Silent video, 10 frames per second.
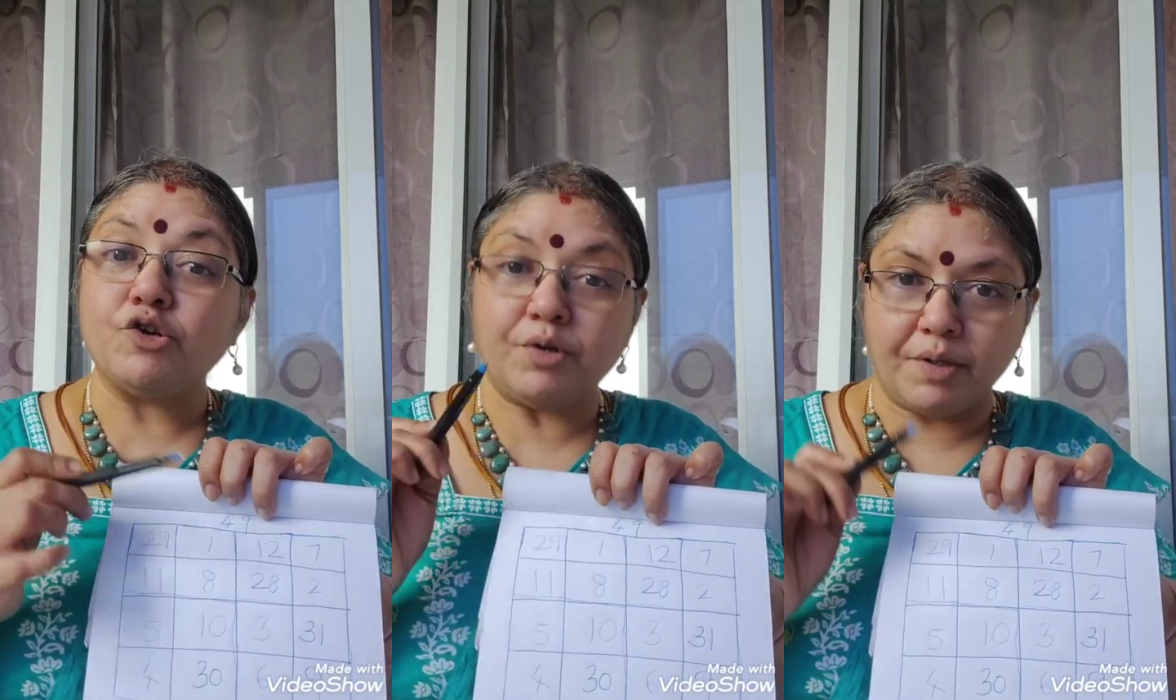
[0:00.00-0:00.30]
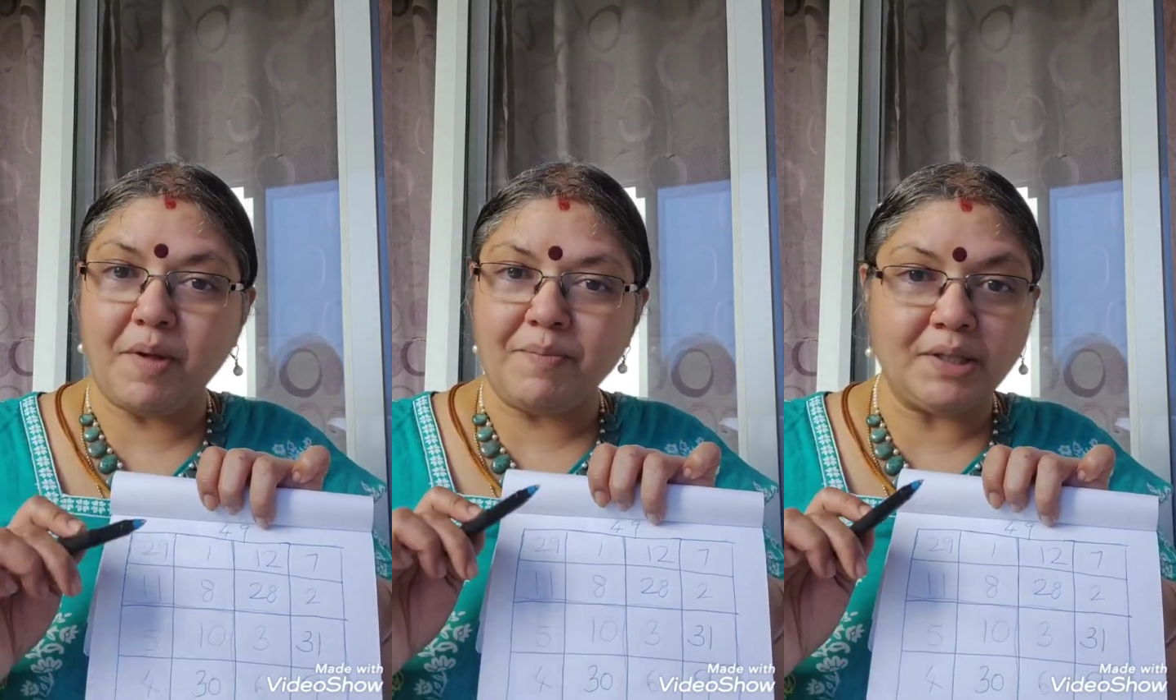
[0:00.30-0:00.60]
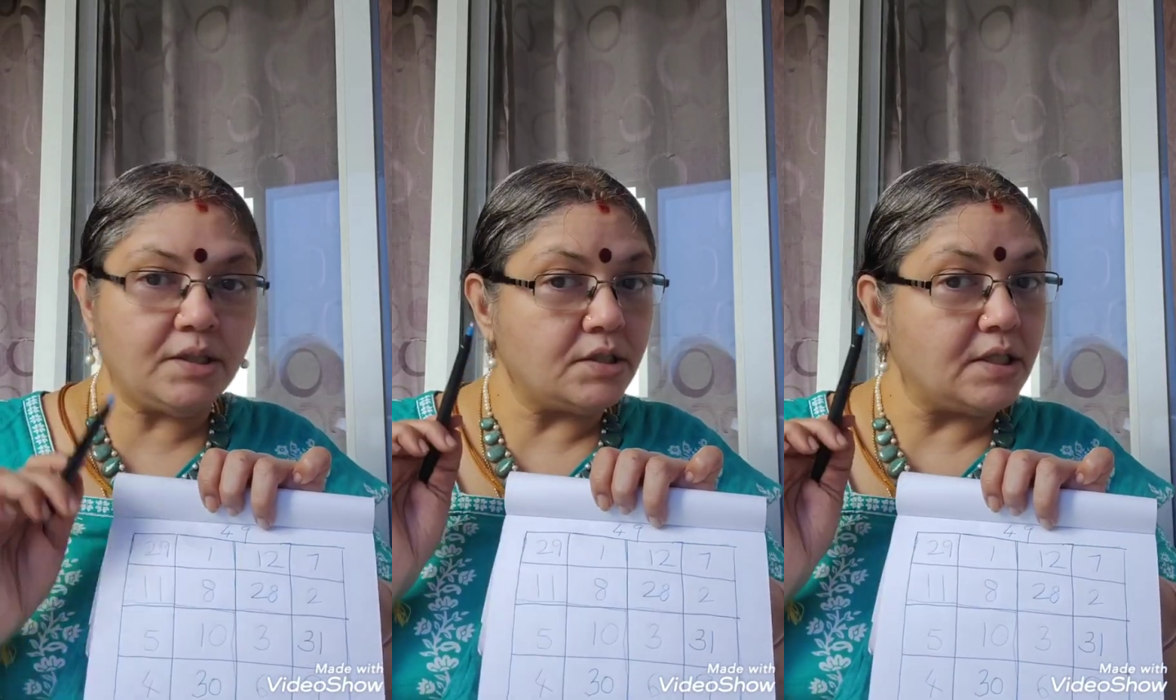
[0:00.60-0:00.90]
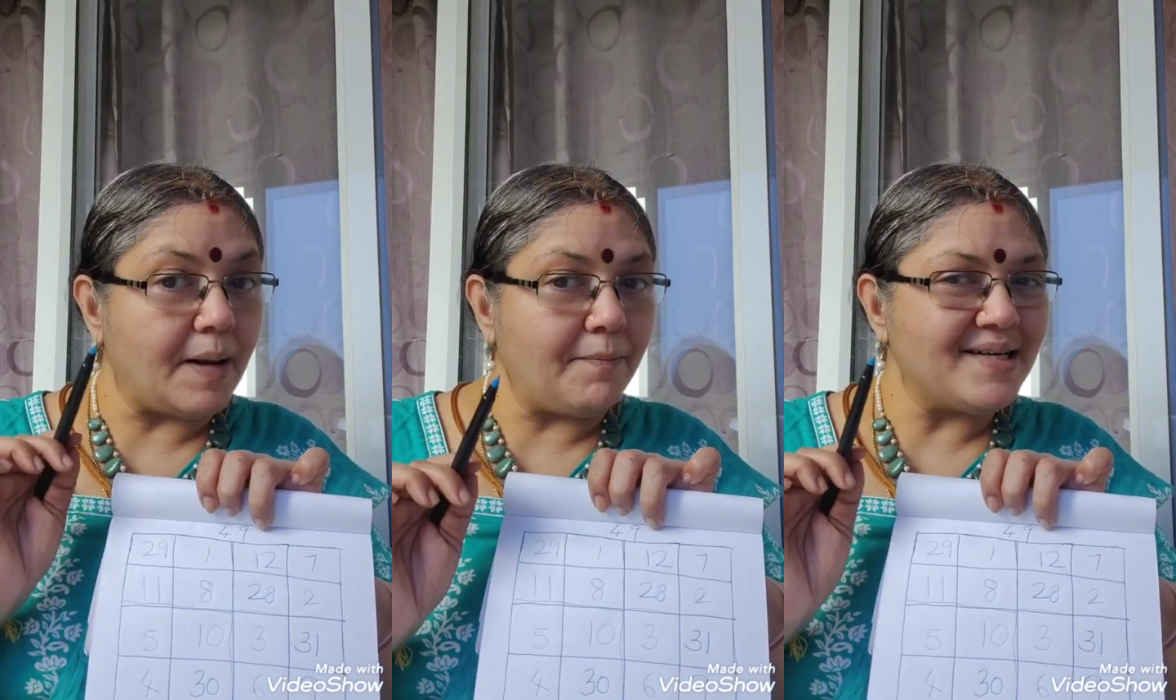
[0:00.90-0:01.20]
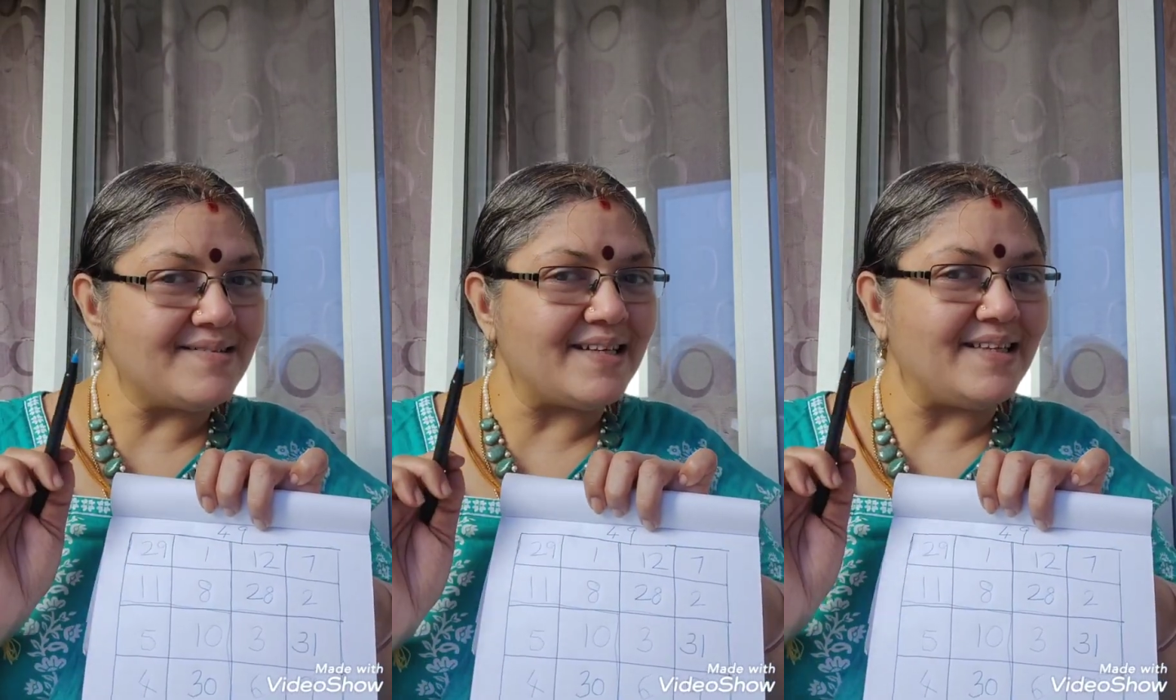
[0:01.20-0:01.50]
so remember the
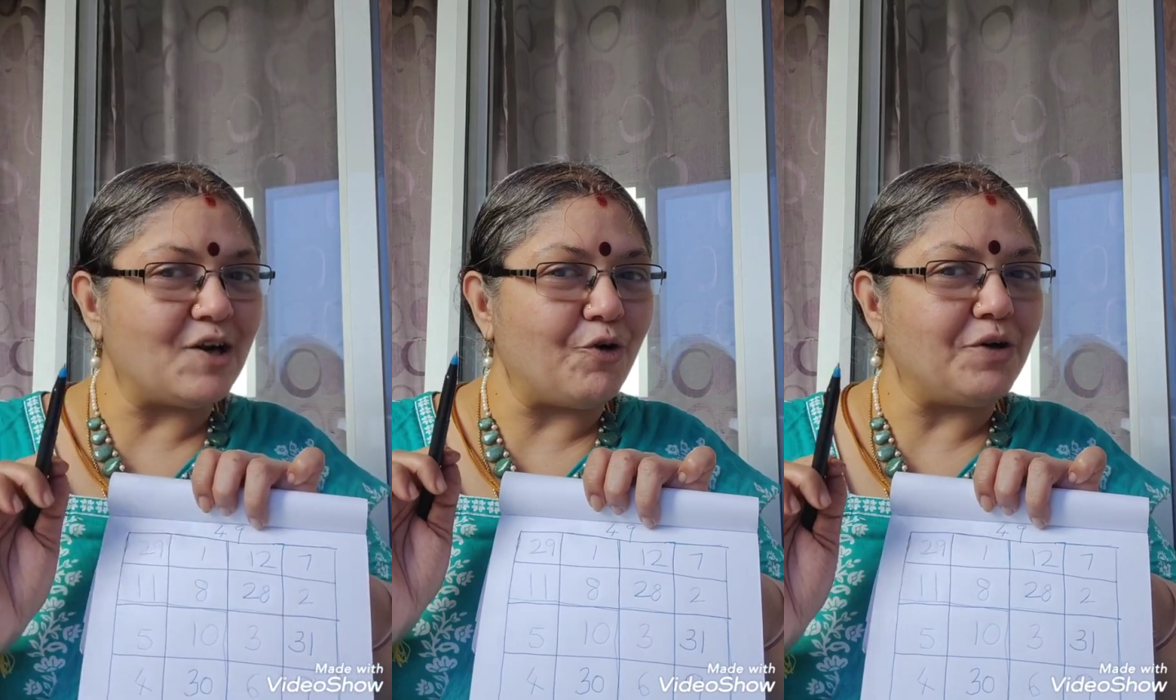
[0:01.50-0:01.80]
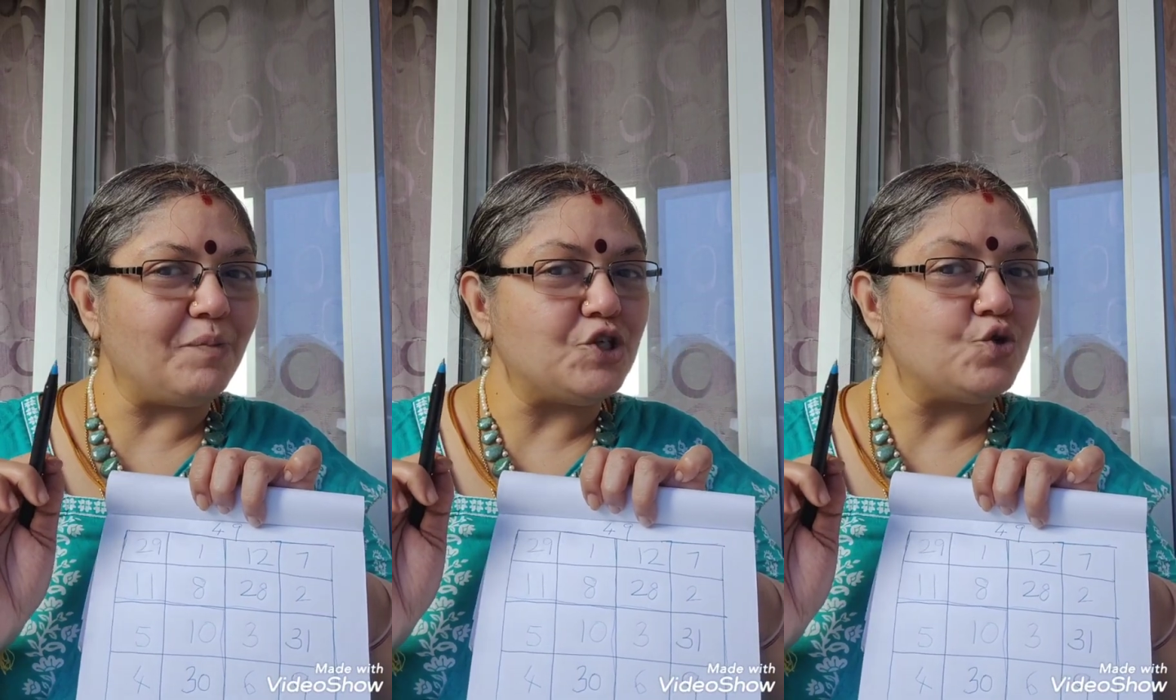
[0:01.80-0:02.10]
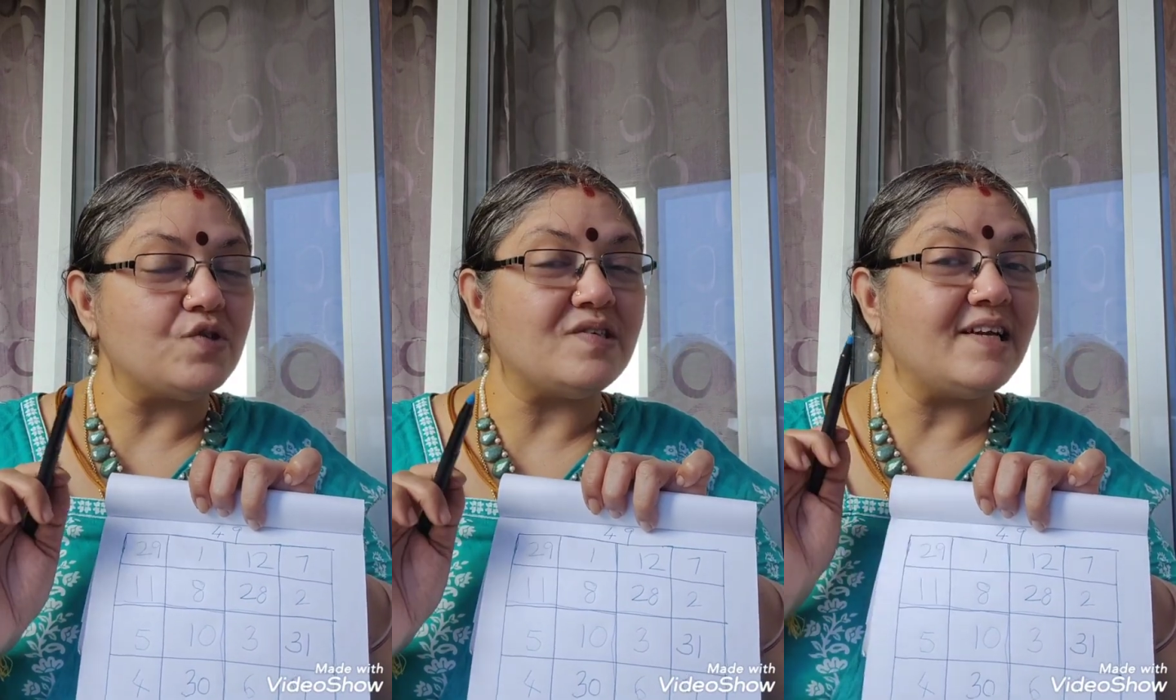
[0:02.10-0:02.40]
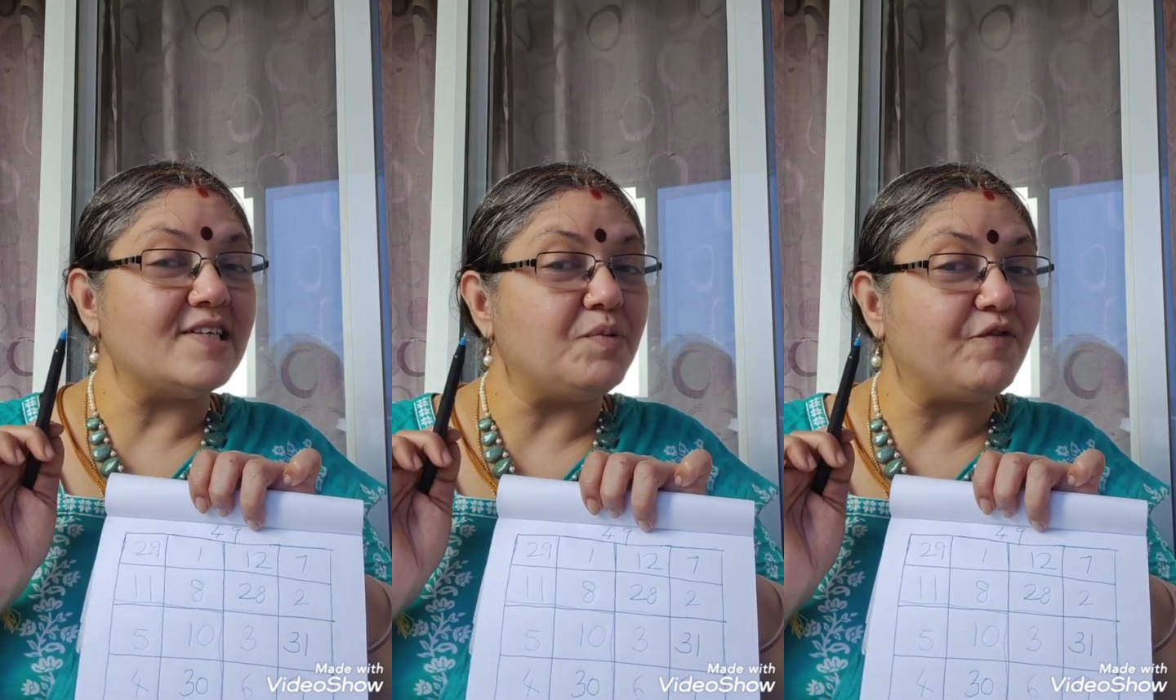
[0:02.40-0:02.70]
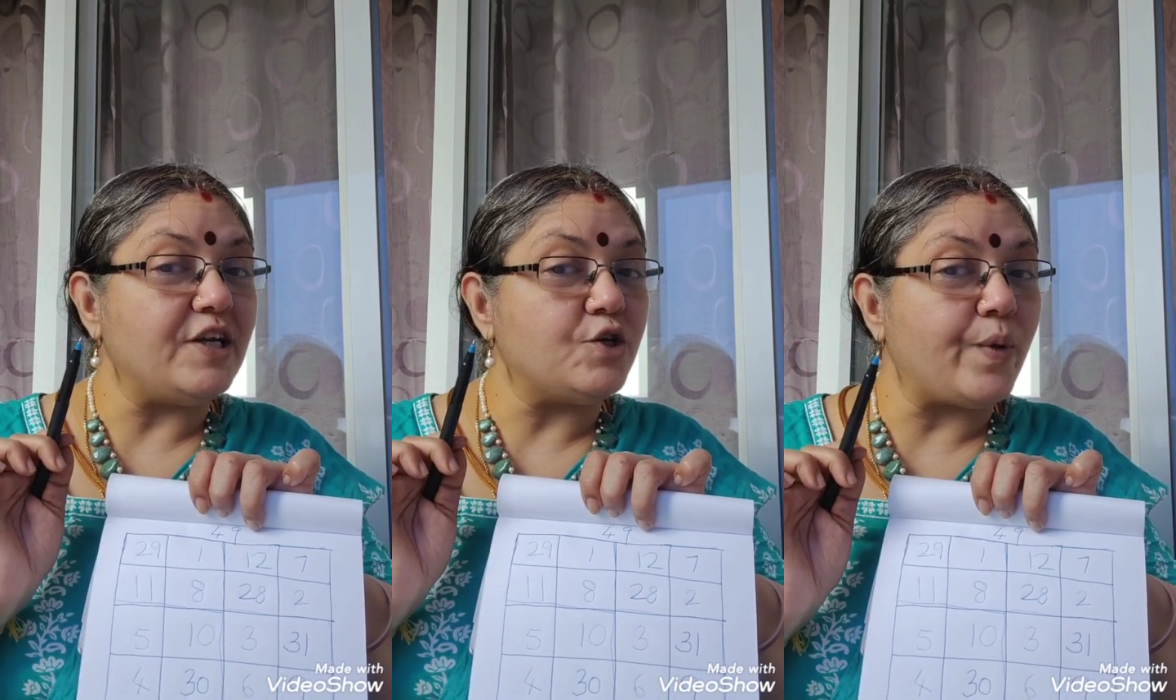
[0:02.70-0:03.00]
numbers that they're going to be choosing is
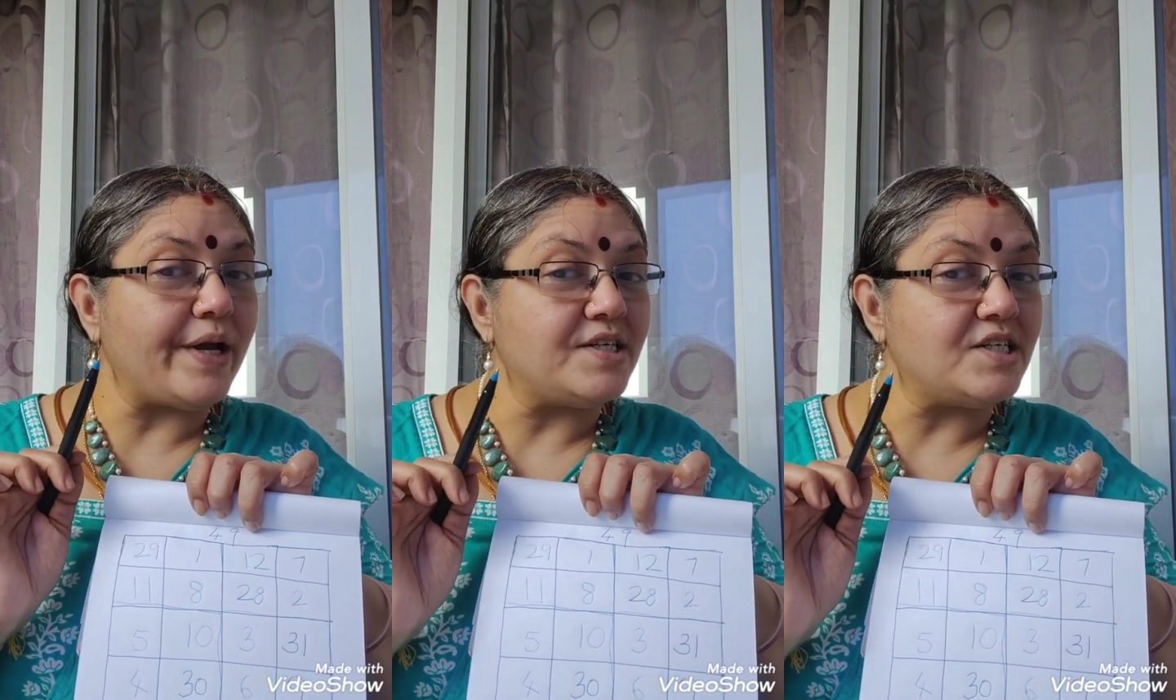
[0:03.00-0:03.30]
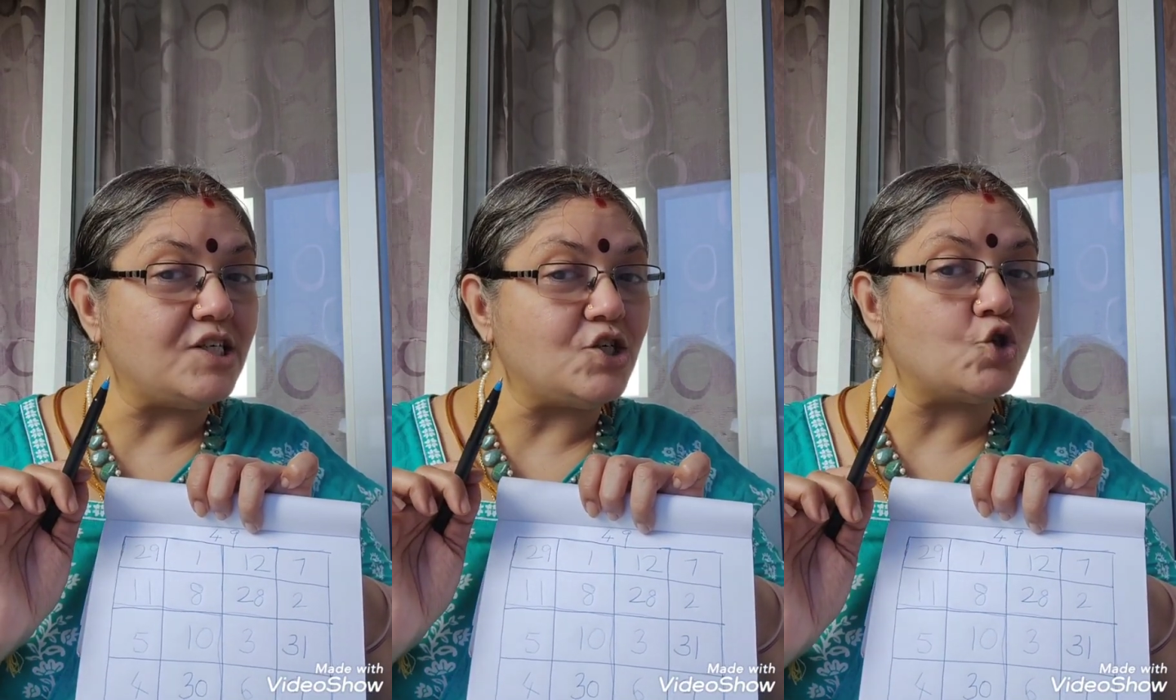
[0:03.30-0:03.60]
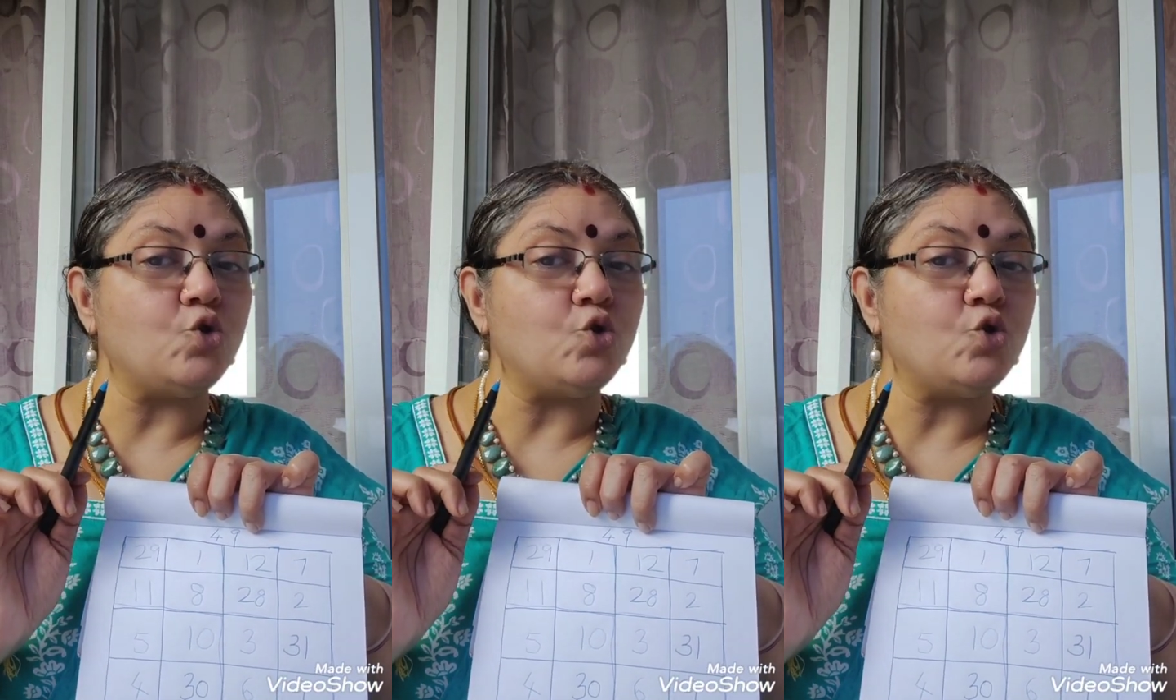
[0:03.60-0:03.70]
between 22